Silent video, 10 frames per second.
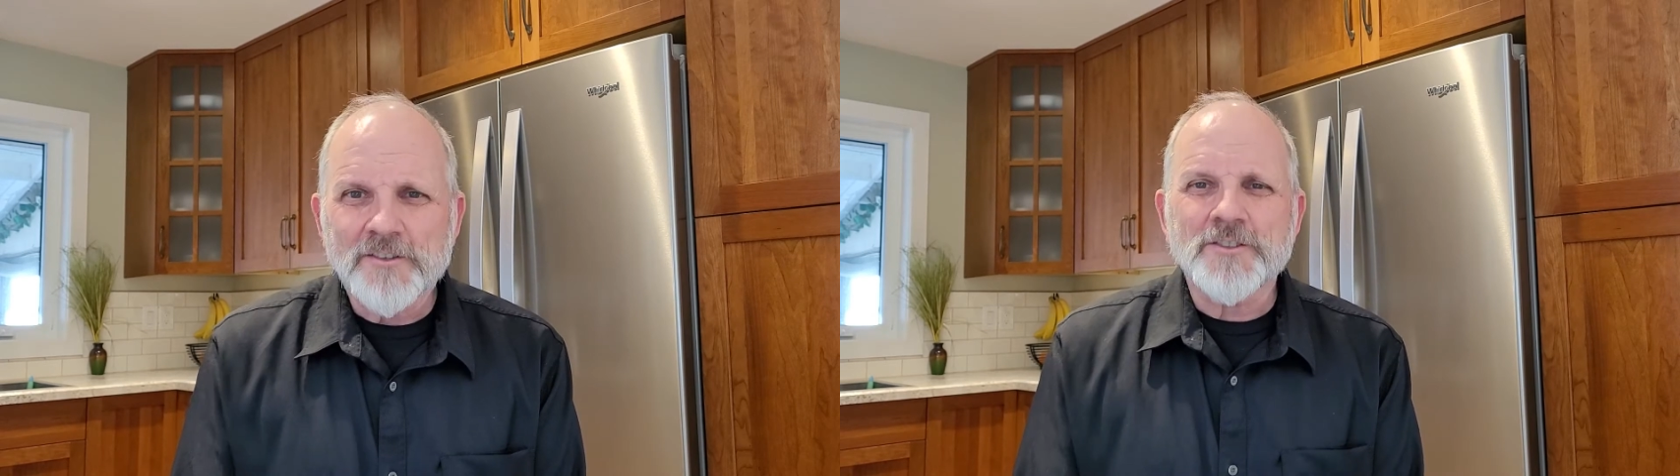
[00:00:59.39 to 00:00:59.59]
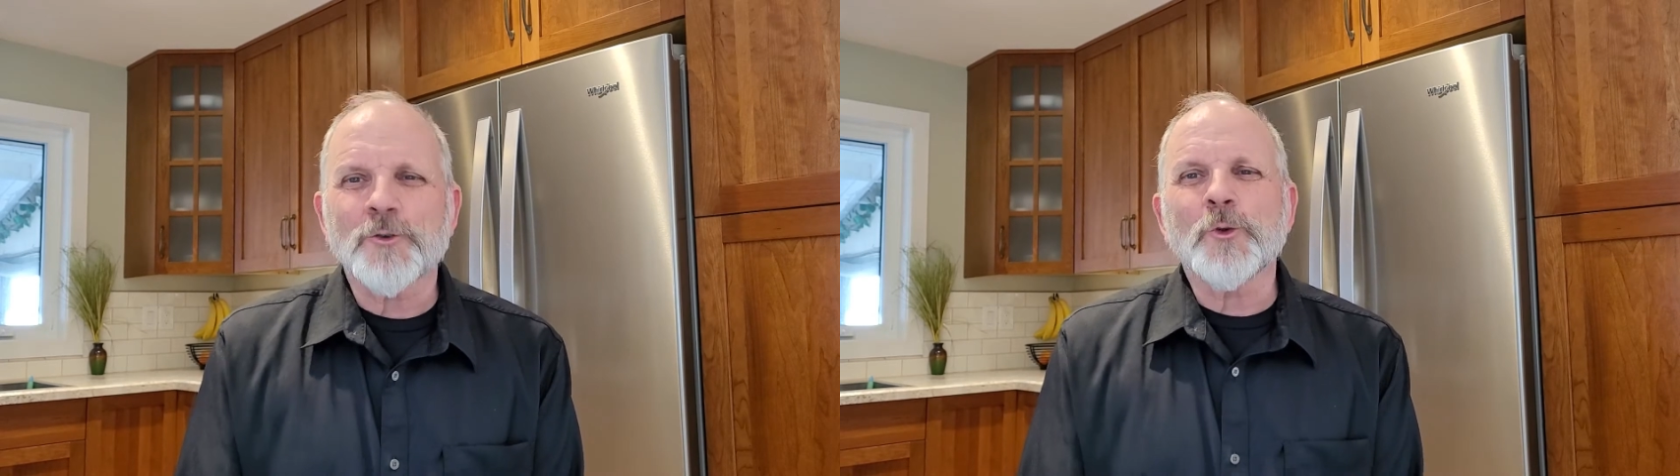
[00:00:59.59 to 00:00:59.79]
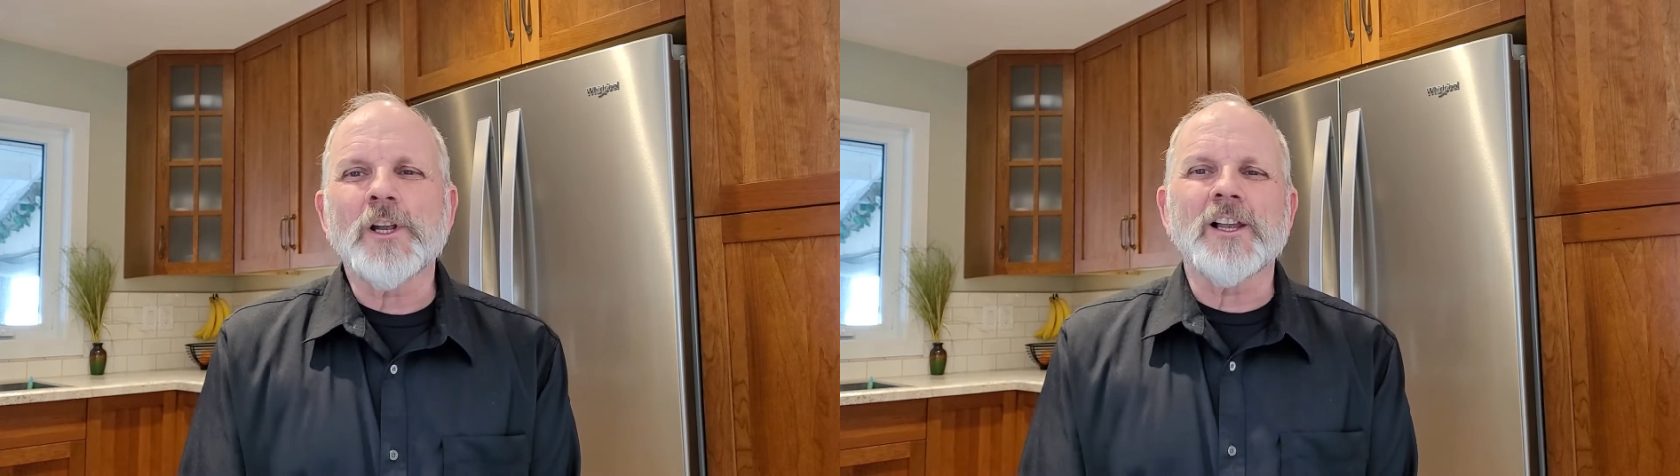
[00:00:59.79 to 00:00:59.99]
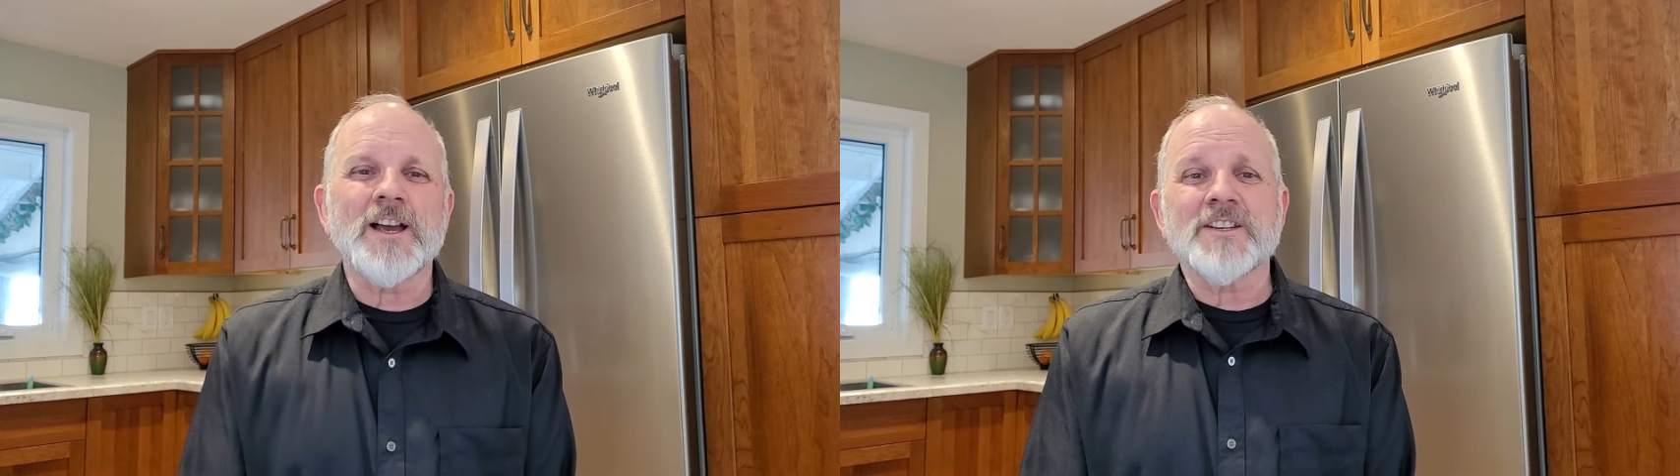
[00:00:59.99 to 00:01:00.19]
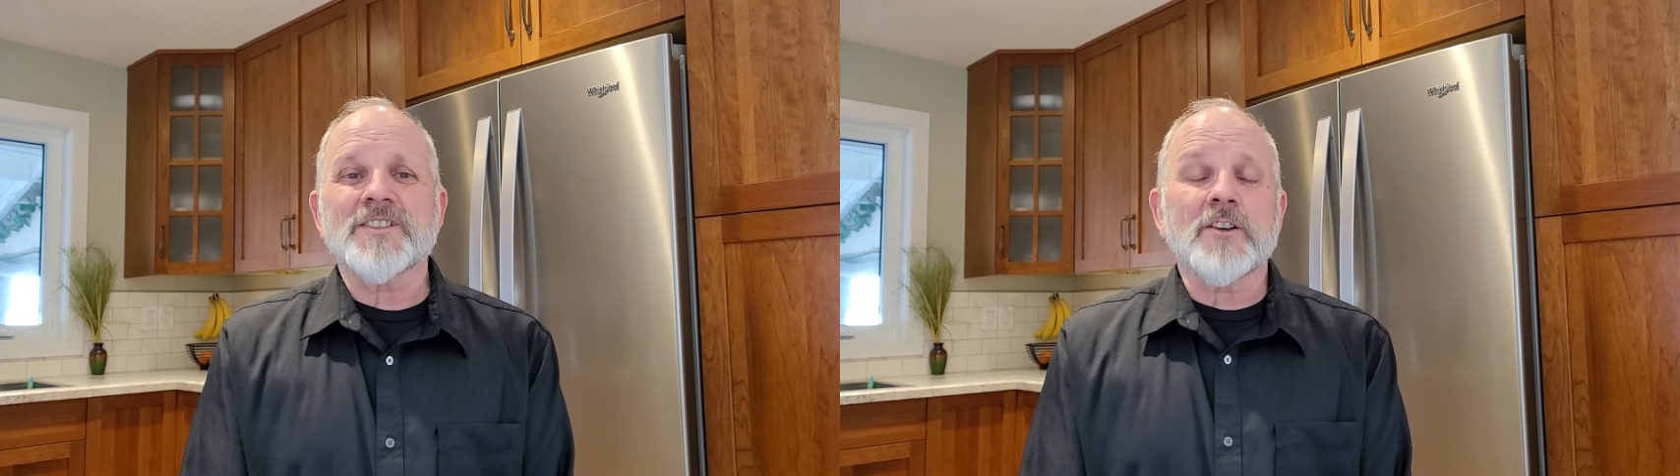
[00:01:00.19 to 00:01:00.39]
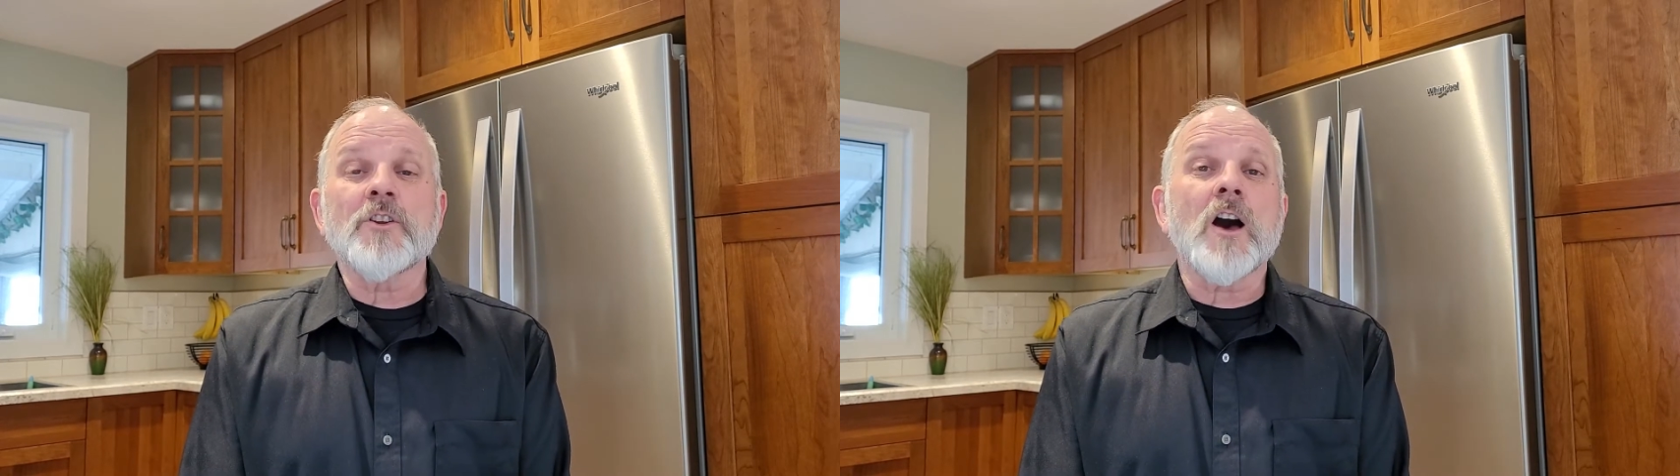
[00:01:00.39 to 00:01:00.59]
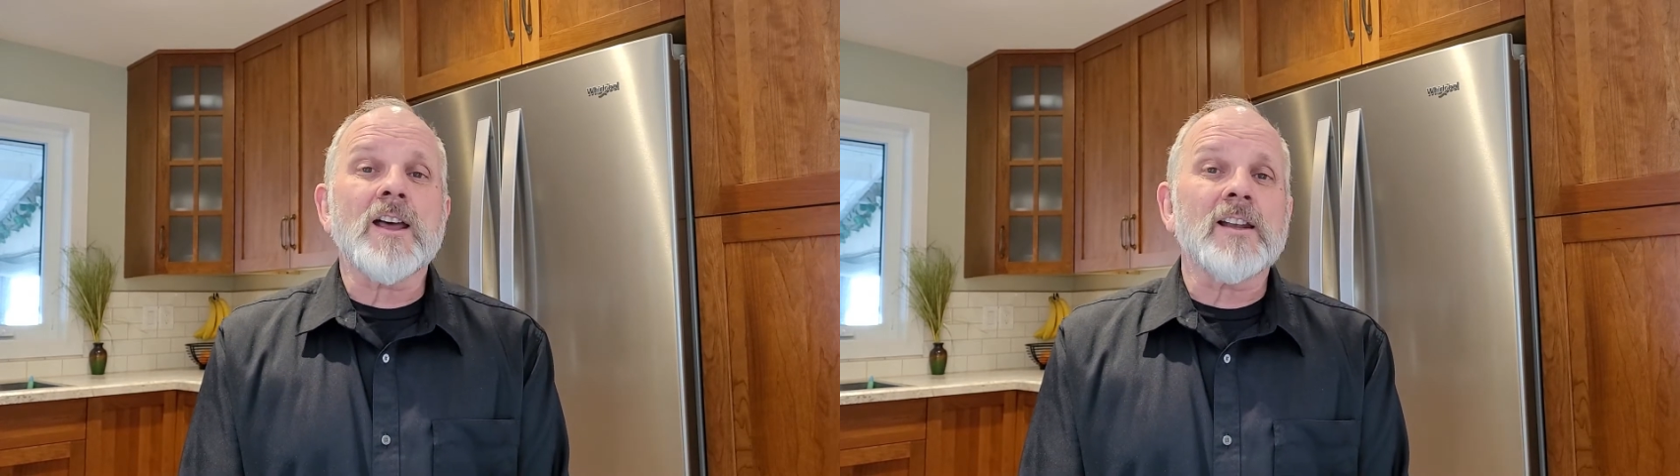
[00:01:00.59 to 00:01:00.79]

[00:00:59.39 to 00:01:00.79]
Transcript: to realize they're not